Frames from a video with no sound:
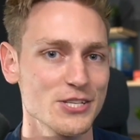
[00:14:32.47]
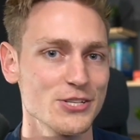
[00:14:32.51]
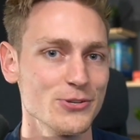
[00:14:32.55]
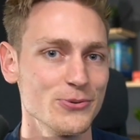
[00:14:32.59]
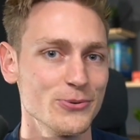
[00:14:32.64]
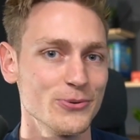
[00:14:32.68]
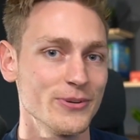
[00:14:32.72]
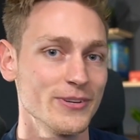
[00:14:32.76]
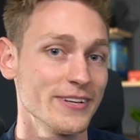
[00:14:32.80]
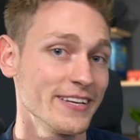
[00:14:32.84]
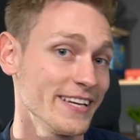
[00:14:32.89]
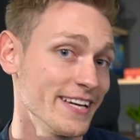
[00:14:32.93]

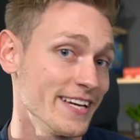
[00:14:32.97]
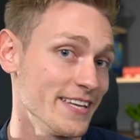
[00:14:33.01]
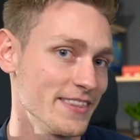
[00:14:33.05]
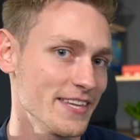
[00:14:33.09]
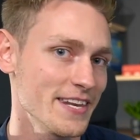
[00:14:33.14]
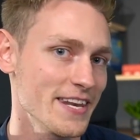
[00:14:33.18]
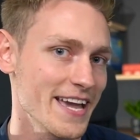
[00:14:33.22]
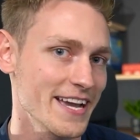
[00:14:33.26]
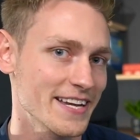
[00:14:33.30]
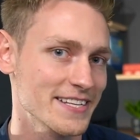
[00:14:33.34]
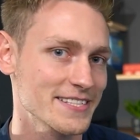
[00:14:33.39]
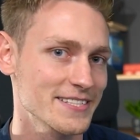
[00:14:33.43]
you in the
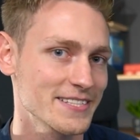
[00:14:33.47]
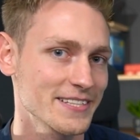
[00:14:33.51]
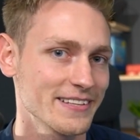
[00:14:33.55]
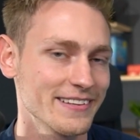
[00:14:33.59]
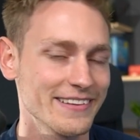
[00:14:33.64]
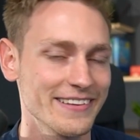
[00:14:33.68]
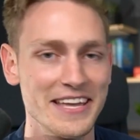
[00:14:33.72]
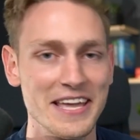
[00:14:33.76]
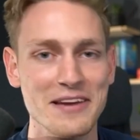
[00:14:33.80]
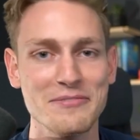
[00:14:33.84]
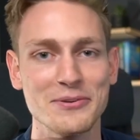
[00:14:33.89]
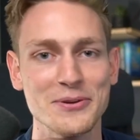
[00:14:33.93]
next.
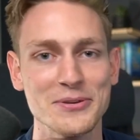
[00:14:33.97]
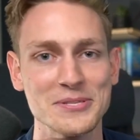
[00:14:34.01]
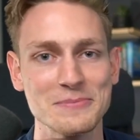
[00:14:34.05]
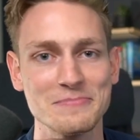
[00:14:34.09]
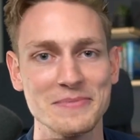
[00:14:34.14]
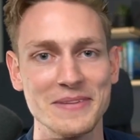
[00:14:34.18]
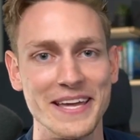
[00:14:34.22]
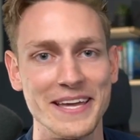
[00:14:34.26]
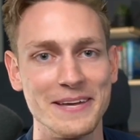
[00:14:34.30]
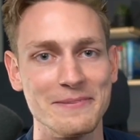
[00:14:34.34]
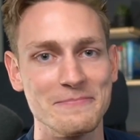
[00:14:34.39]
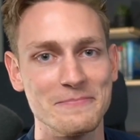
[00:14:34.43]
Have an awesome
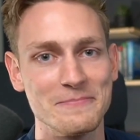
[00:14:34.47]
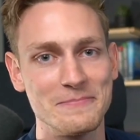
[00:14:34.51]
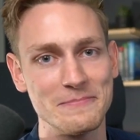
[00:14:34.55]
day.